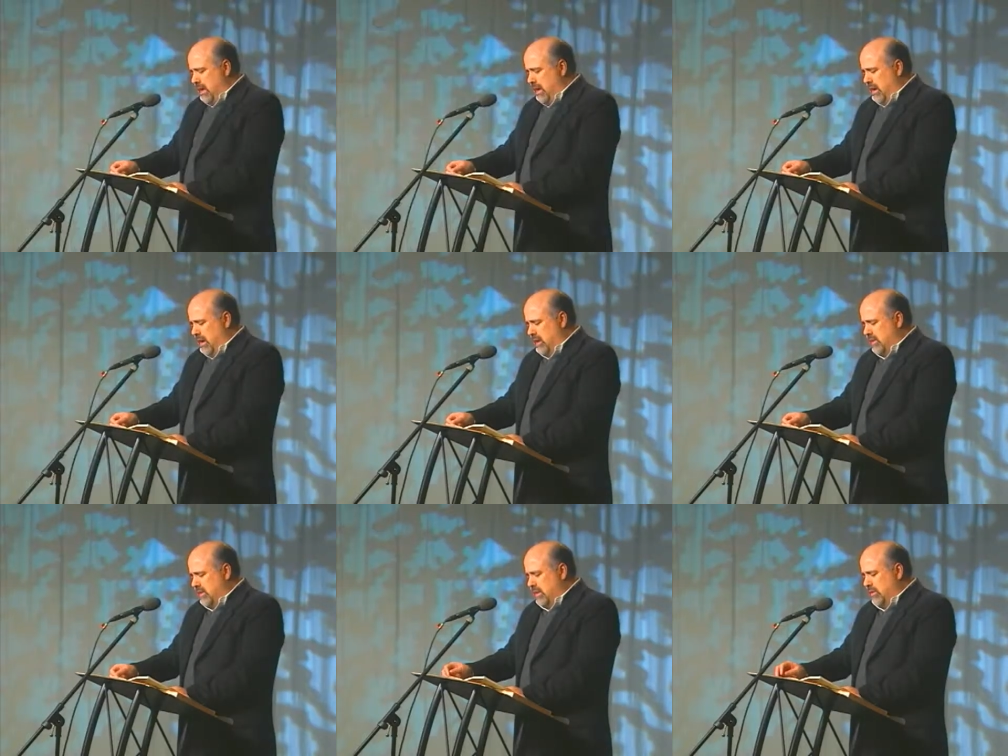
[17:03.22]
Uh,
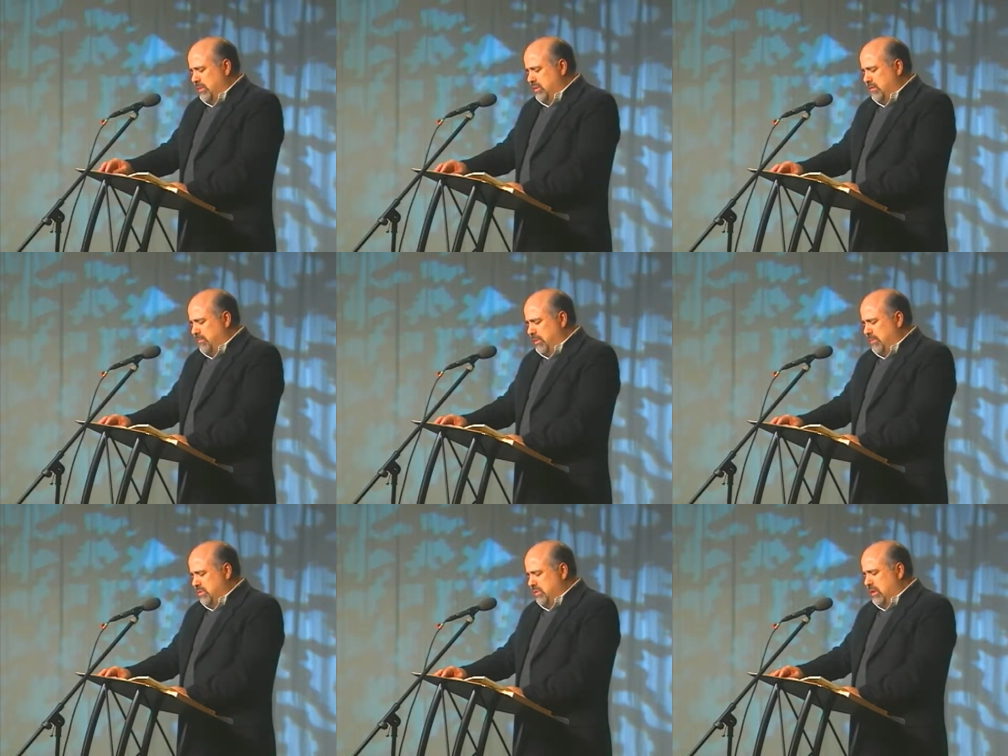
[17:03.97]
the sequence of
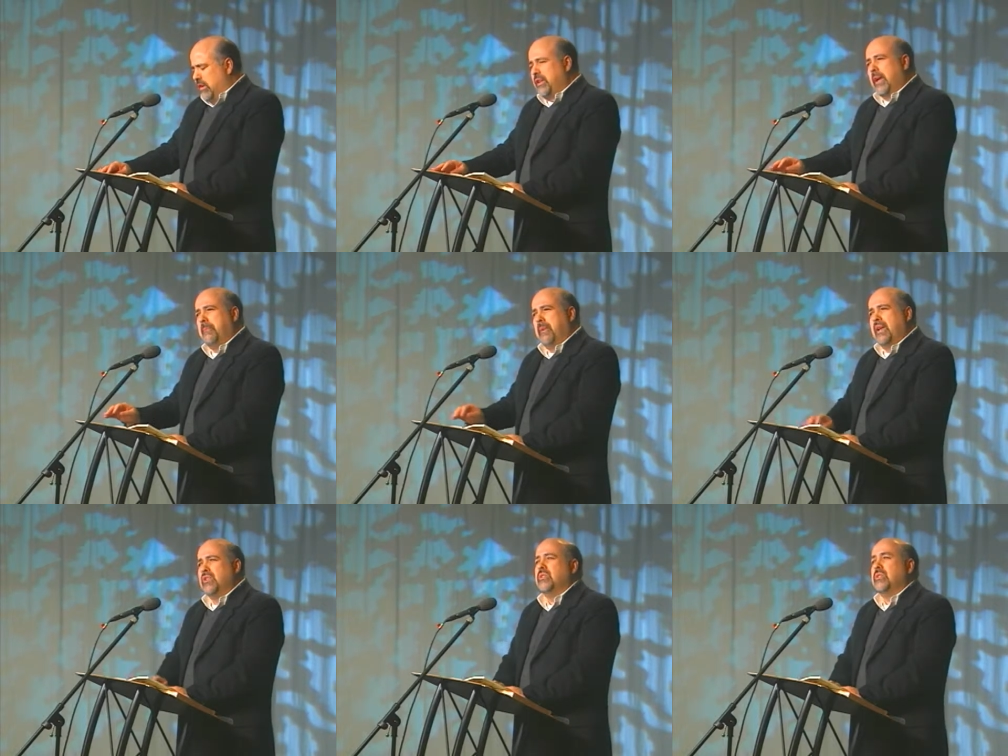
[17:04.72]
poems is called Ten
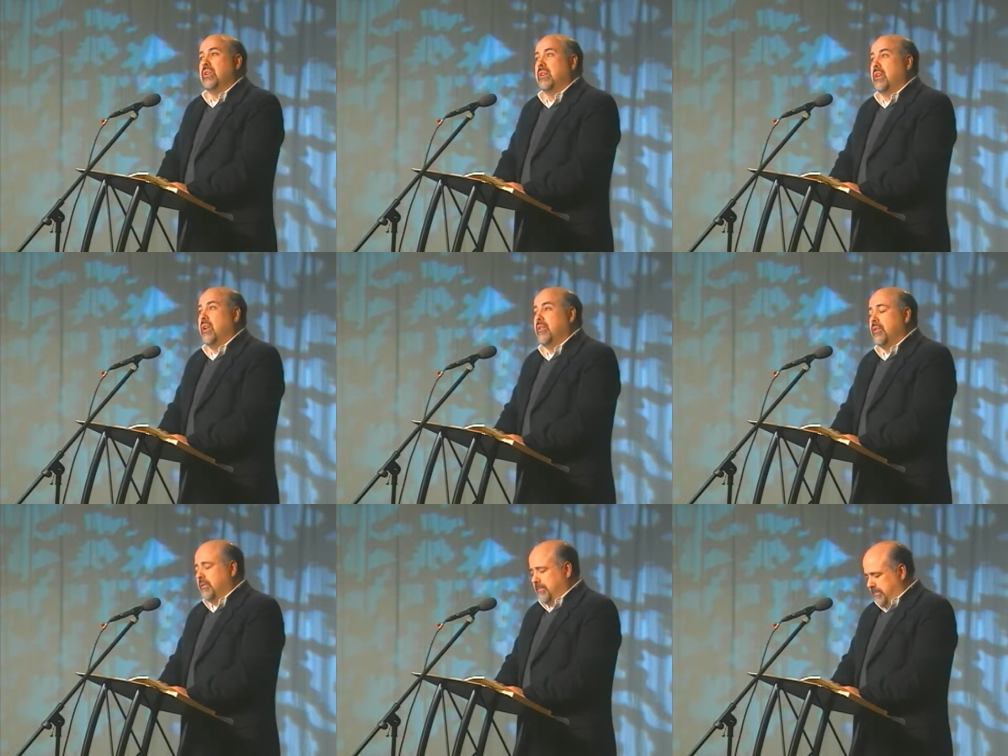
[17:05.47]
Patients and
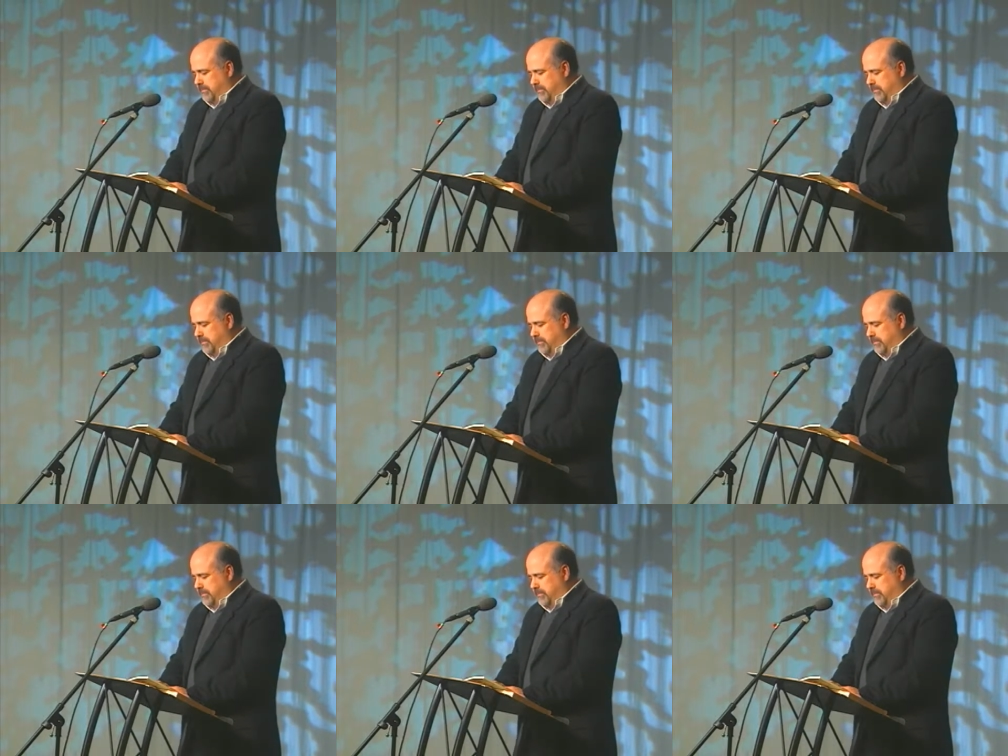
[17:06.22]
Another.